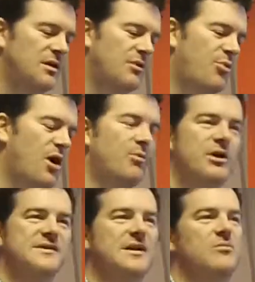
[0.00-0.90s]
the
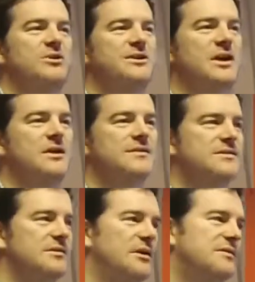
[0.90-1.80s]
primary is other
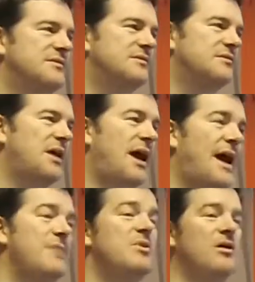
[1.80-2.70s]
machines. Its
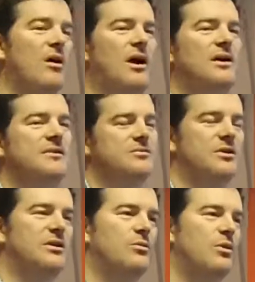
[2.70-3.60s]
API is
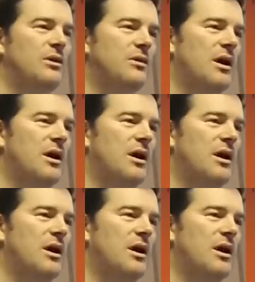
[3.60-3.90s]
really what